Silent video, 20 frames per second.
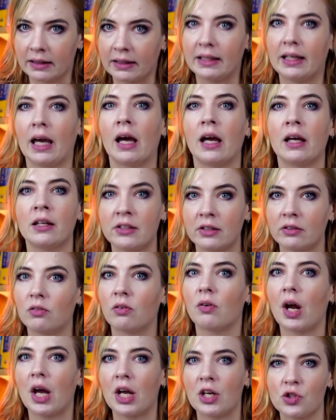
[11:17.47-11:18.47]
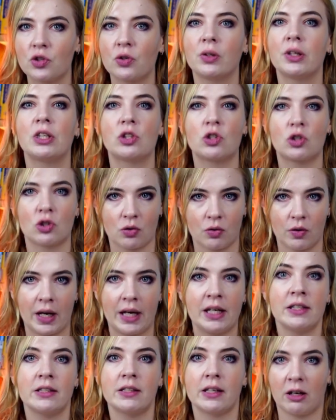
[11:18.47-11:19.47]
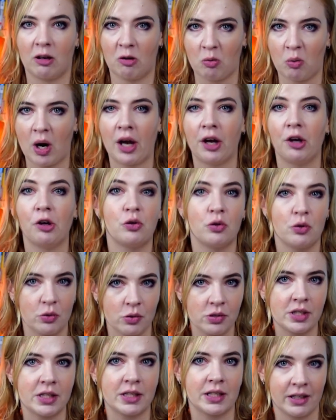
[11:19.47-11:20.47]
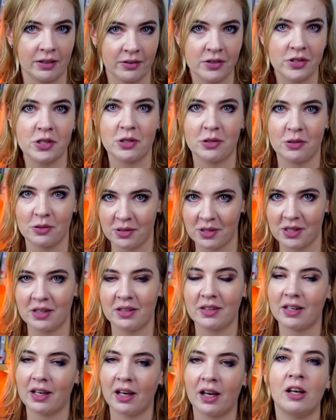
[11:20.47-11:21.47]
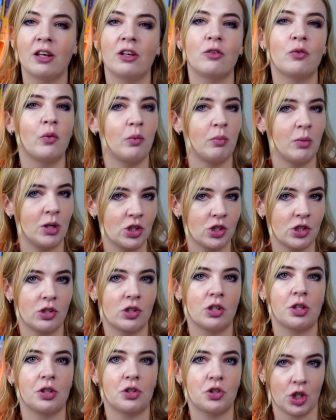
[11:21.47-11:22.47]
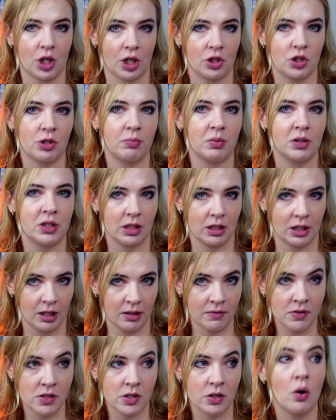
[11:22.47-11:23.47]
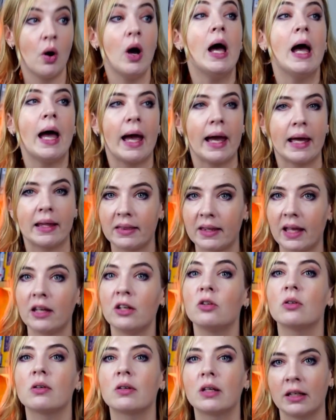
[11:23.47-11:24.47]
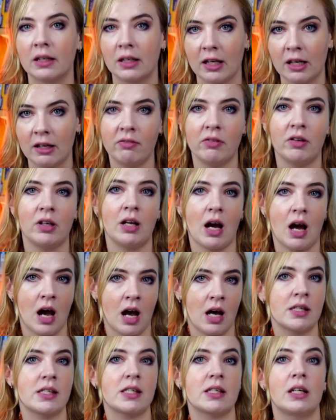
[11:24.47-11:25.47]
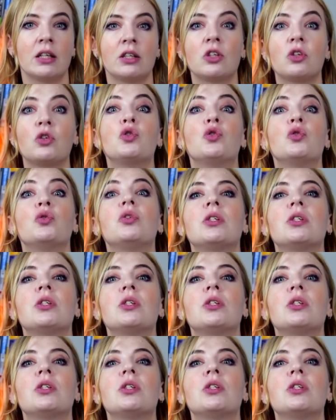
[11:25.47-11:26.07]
get gradually trained, acquire new skills using the information that ChatGPT gives you, and then you can even ask it to